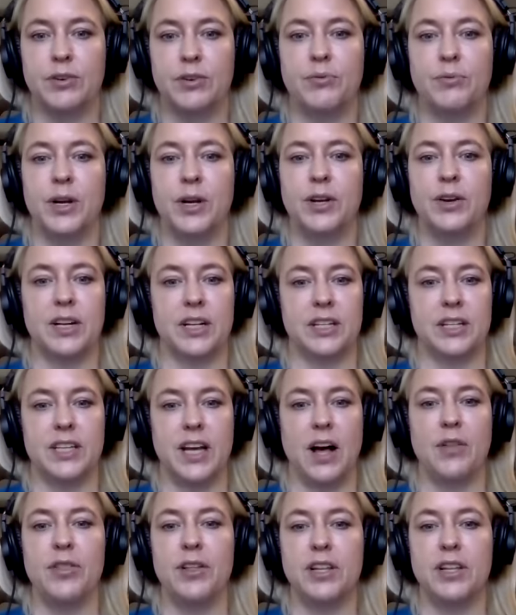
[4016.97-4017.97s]
What are you going to
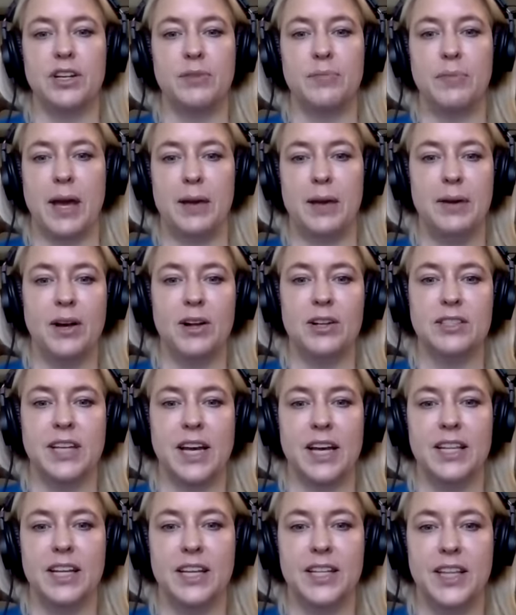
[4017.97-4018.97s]
tell the little baby all
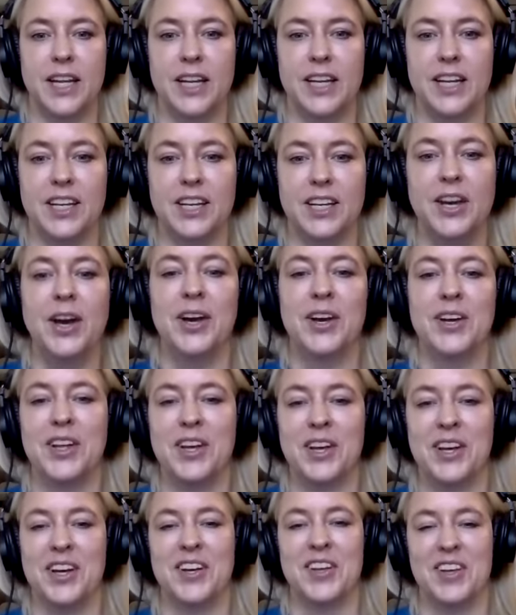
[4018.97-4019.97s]
day that they
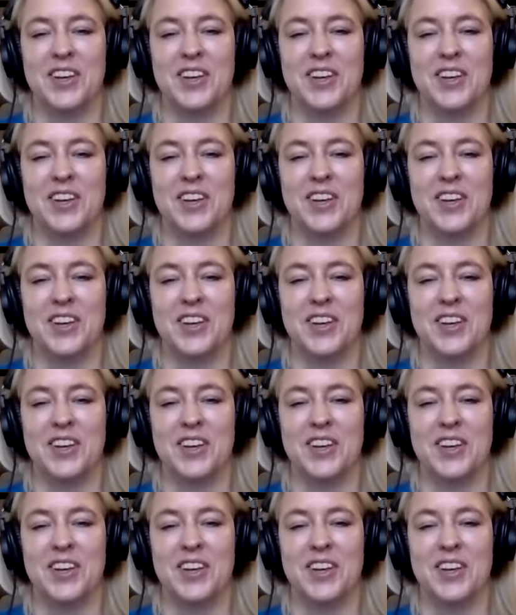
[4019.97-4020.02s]
did?